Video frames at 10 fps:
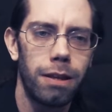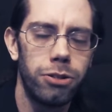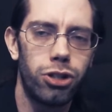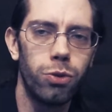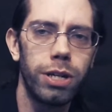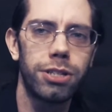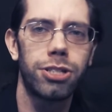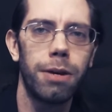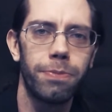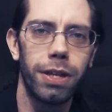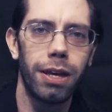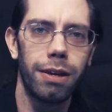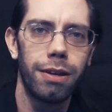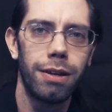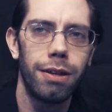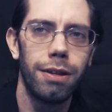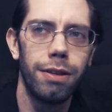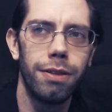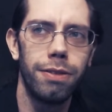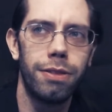doing something
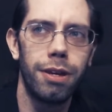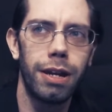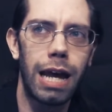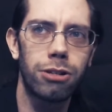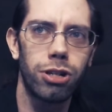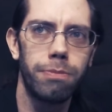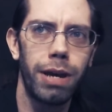that actually